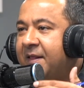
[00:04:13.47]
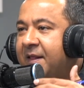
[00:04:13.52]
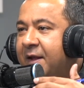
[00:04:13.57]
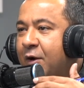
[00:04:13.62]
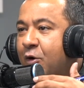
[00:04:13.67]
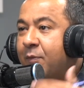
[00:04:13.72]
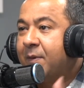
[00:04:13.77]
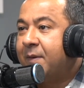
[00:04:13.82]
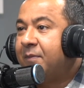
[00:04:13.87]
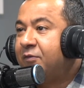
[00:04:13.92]
they
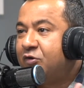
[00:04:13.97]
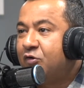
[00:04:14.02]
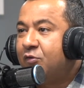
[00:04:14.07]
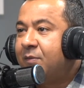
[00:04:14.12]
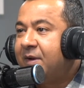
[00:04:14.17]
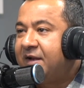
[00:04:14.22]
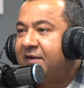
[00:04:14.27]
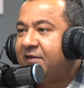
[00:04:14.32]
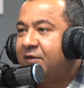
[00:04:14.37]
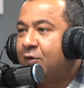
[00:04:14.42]
open up too
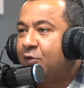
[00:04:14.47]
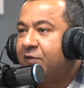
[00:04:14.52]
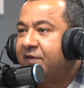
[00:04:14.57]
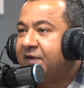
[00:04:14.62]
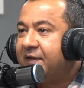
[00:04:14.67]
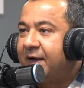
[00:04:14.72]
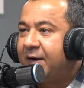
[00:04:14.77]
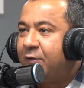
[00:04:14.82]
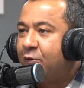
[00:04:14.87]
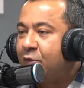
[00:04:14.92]
many stores and
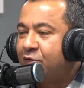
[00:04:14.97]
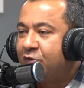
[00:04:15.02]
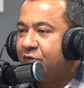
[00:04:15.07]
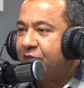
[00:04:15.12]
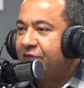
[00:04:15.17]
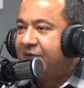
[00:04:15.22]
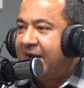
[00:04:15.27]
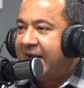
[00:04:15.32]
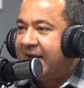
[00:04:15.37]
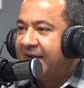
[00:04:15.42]
they grow too
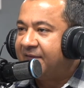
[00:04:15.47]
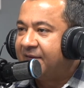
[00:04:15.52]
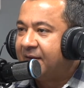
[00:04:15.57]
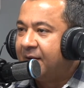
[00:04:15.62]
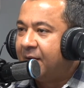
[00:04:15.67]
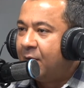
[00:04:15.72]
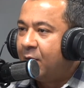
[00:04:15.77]
fast.